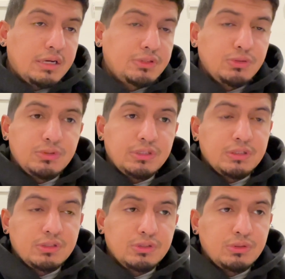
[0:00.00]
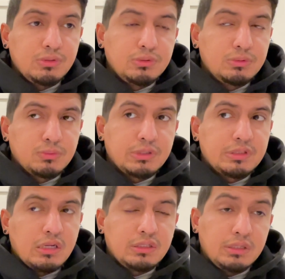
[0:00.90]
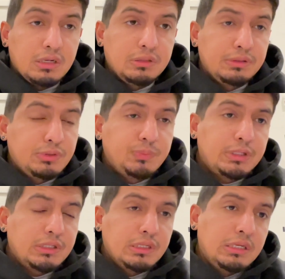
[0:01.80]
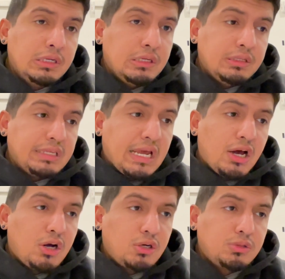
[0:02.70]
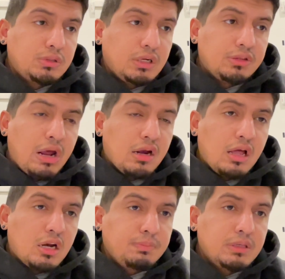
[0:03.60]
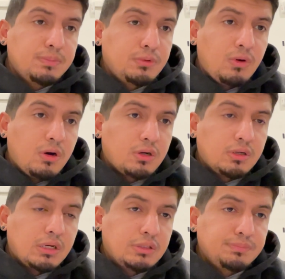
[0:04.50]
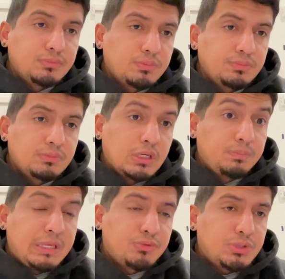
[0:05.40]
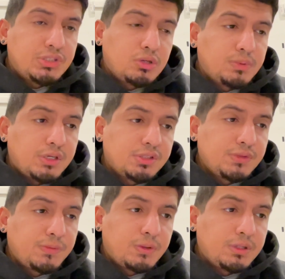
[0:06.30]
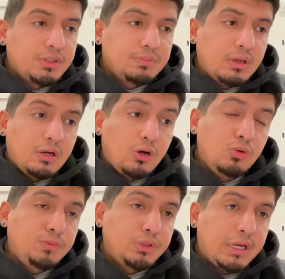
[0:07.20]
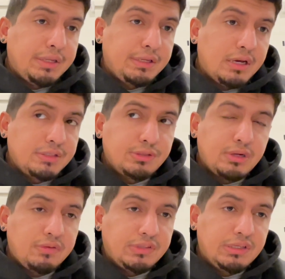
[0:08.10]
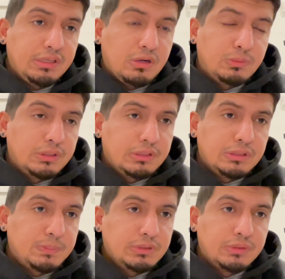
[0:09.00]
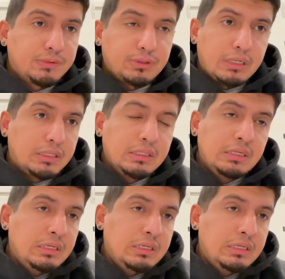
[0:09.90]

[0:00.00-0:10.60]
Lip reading: I do see the shoe reselling a little bit. Now, not a lot of people are paying resale prices for it. Hopefully I hit. I still haven't hit on one of these, believe it or not.